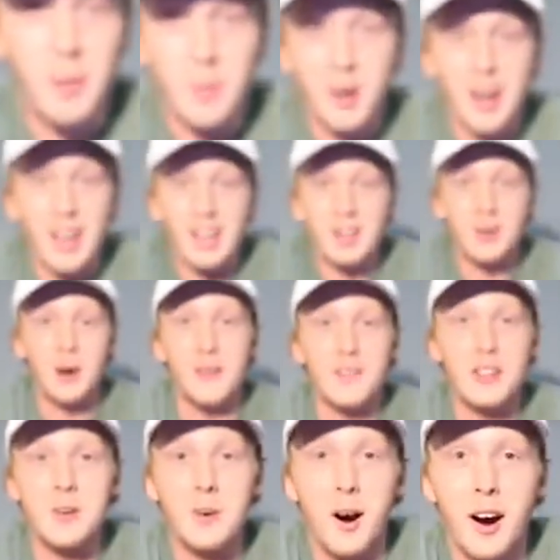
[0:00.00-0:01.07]
number 8,
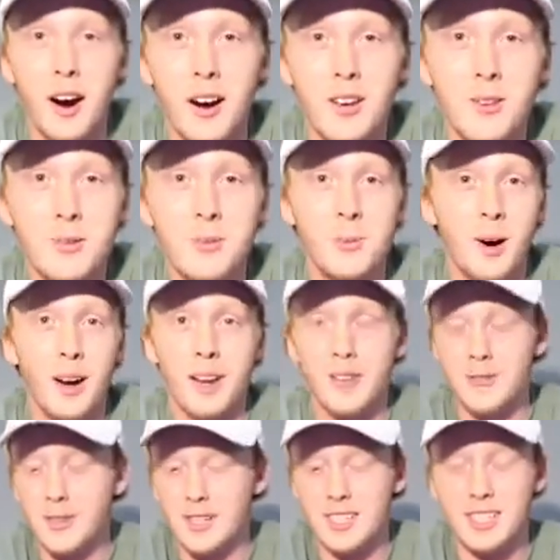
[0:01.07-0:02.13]
whoever you are, you want
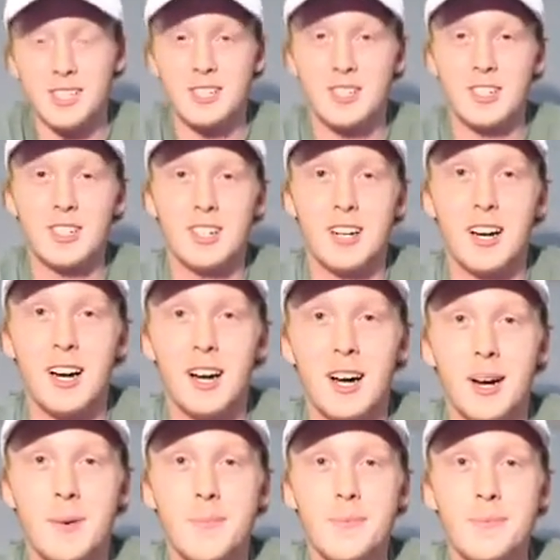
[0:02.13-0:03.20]
a free t-shirt.
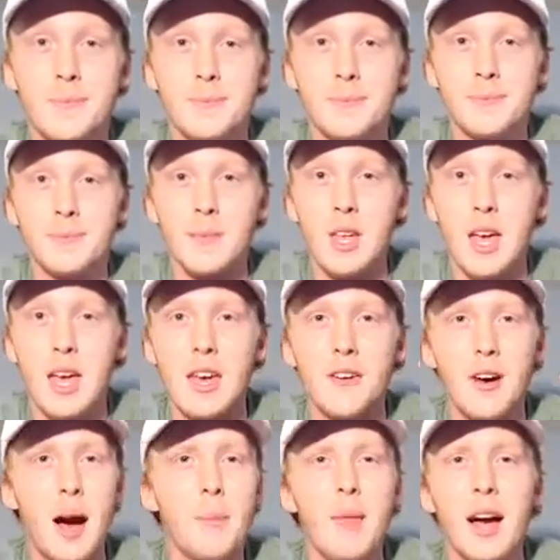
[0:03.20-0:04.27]
I'm
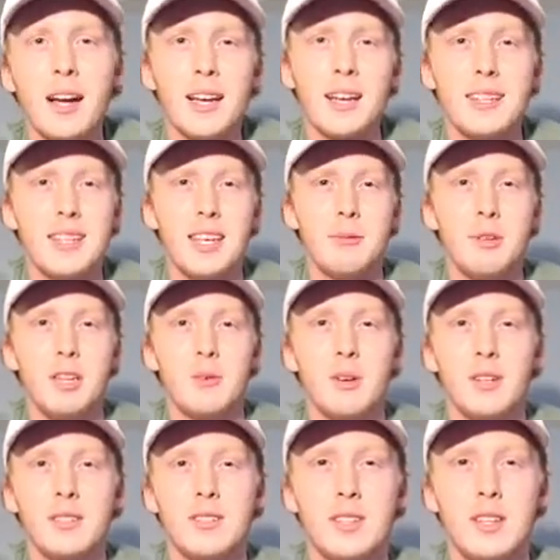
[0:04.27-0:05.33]
not gonna DM
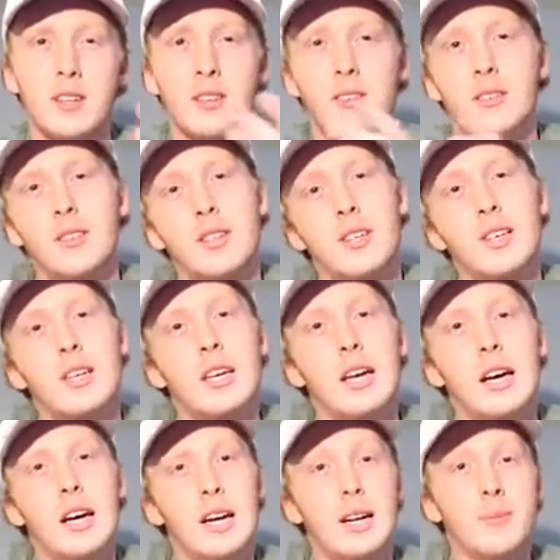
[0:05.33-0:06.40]
anyone till
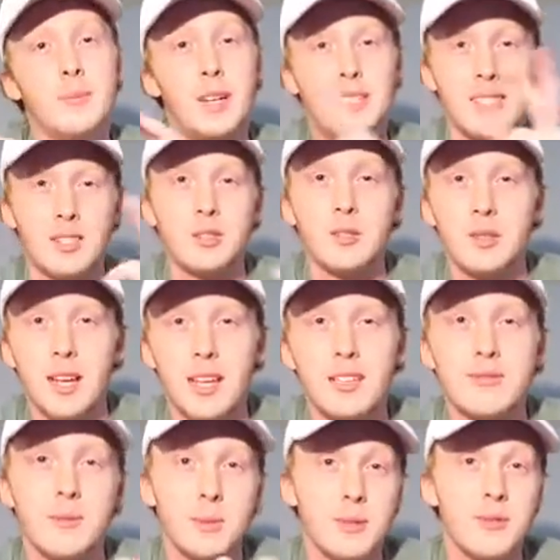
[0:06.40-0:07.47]
I said 2
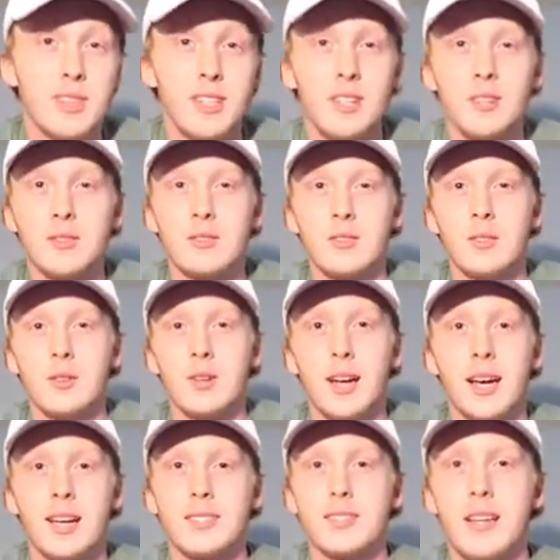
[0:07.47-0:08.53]
days from the video, so I
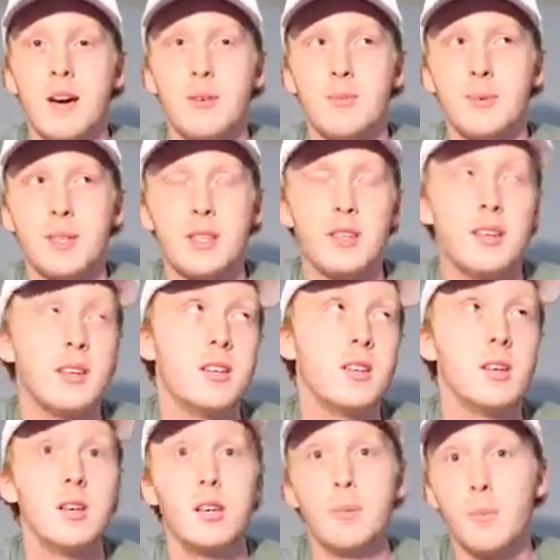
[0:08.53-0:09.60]
guess that would
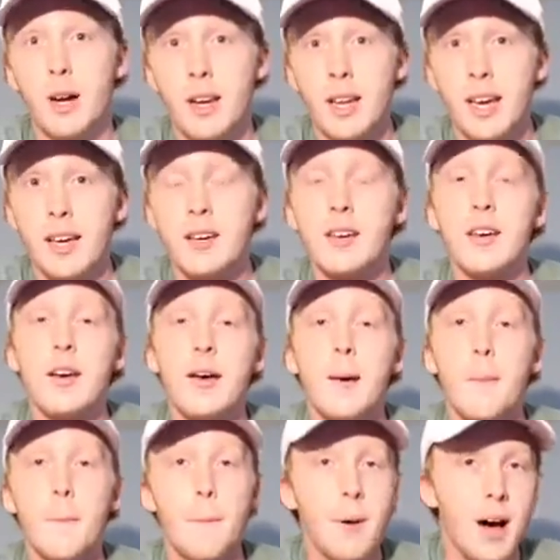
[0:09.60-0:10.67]
be Monday.
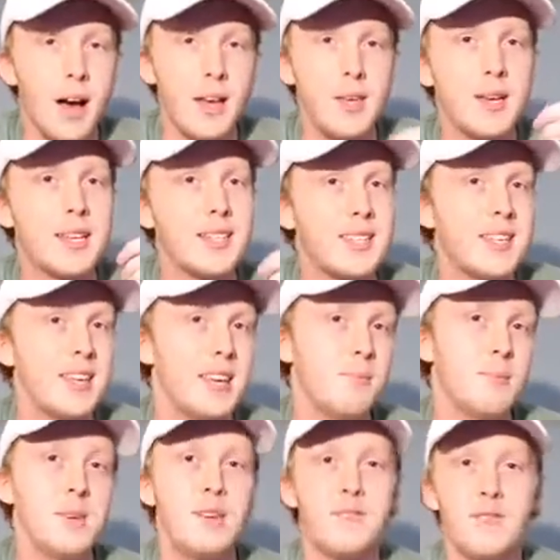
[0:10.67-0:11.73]
But you can
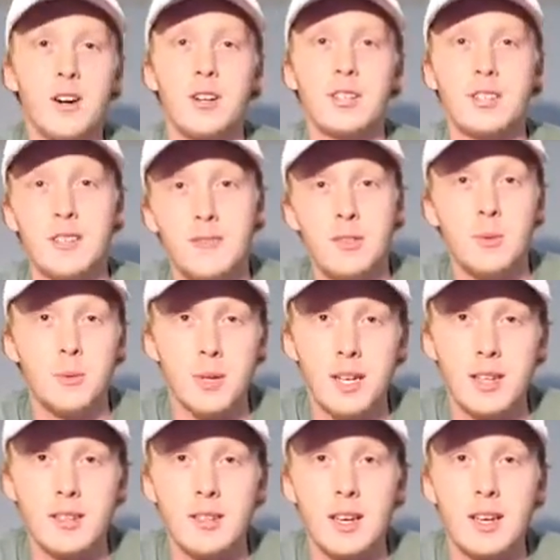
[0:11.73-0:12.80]
DM me first if you
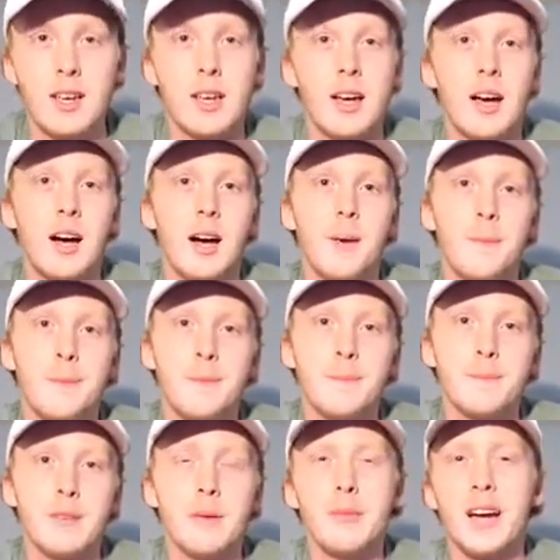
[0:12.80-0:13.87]
win. I'm
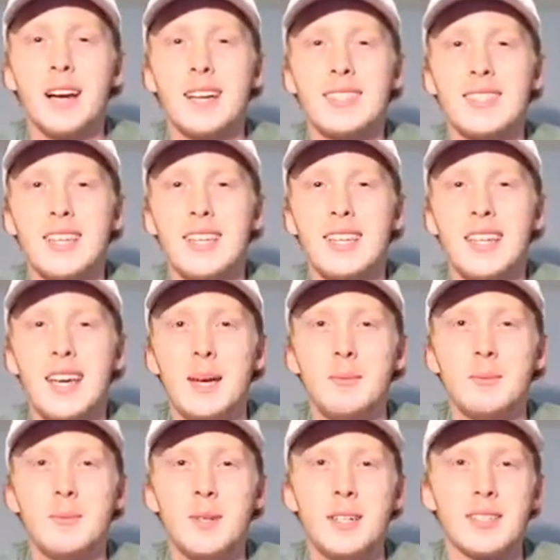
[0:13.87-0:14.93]
not gonna say any
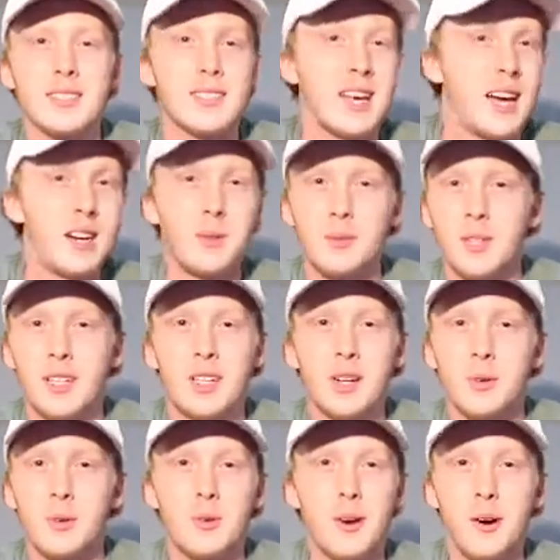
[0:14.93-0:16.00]
names because I don't really
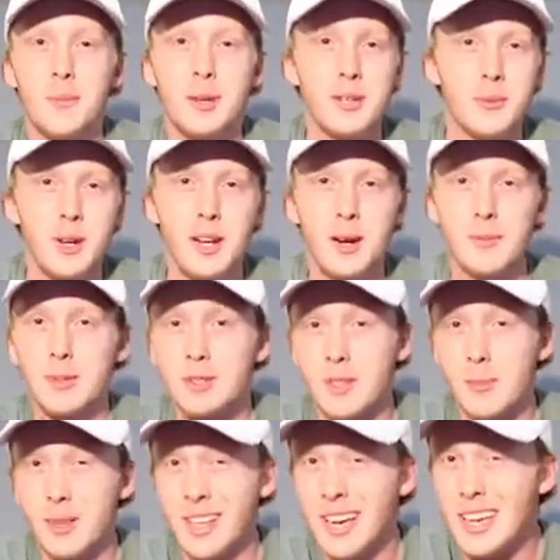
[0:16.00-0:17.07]
know who all picked what number,
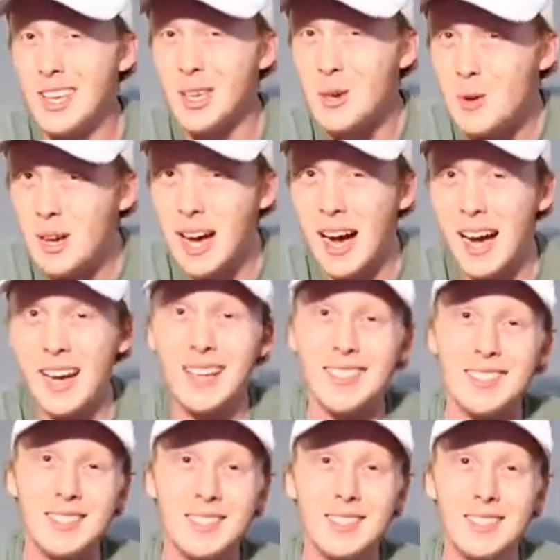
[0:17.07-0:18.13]
so I'm gonna let you
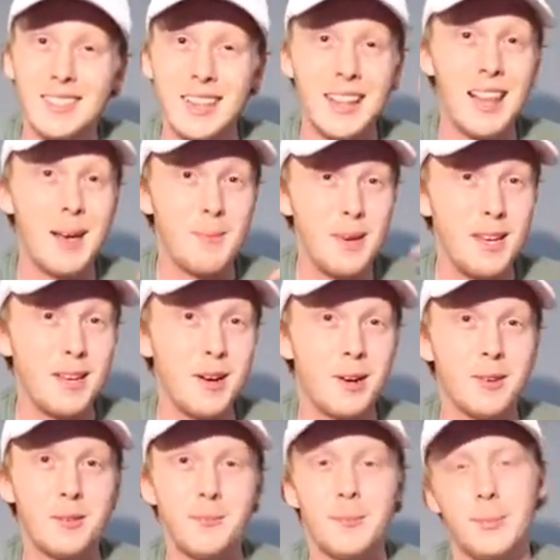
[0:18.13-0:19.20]
guys let me
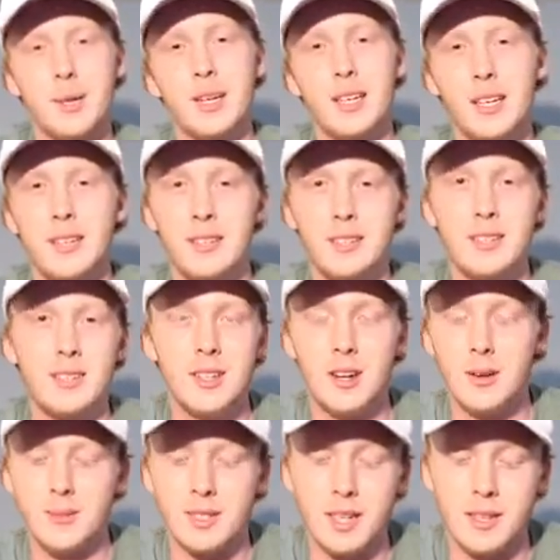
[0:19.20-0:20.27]
know. But you know
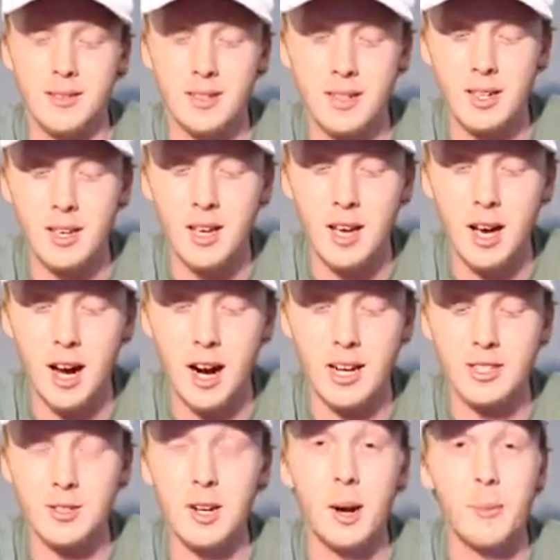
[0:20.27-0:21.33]
what I'm saying.
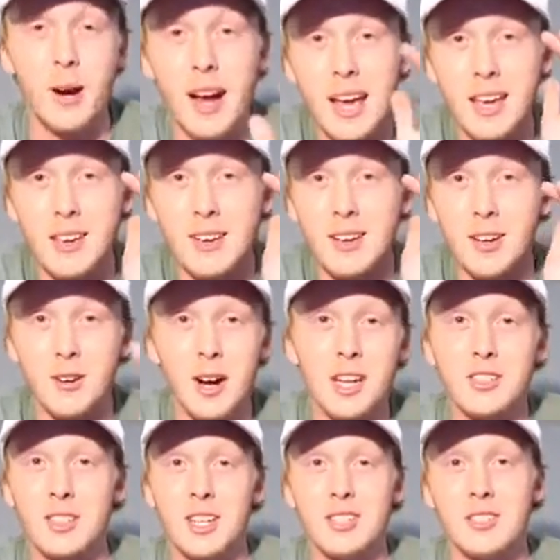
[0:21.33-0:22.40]
Alright, so number 8,
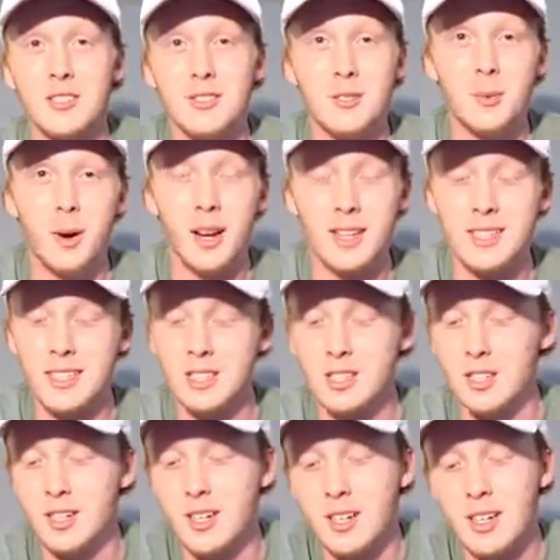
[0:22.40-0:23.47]
congratulations, you want a
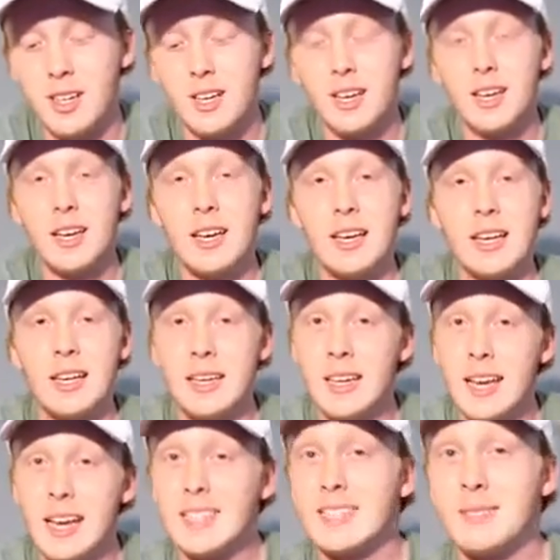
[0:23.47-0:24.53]
t-shirt.
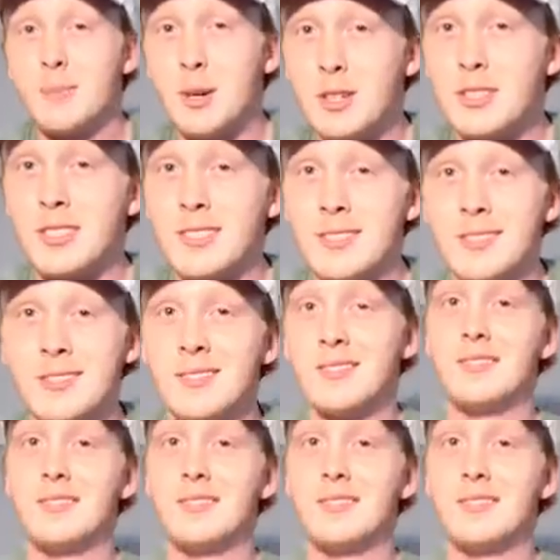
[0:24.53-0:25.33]
Next person.